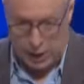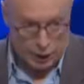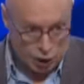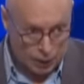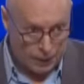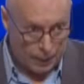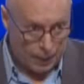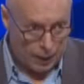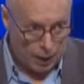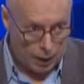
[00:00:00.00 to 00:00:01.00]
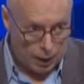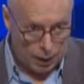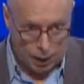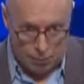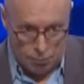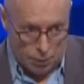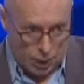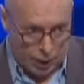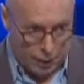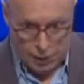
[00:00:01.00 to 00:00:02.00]
nature.
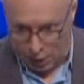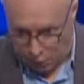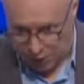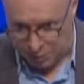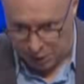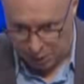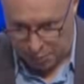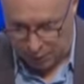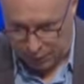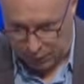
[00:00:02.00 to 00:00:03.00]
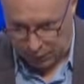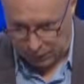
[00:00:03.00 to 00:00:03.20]
I think that runs me out perfectly.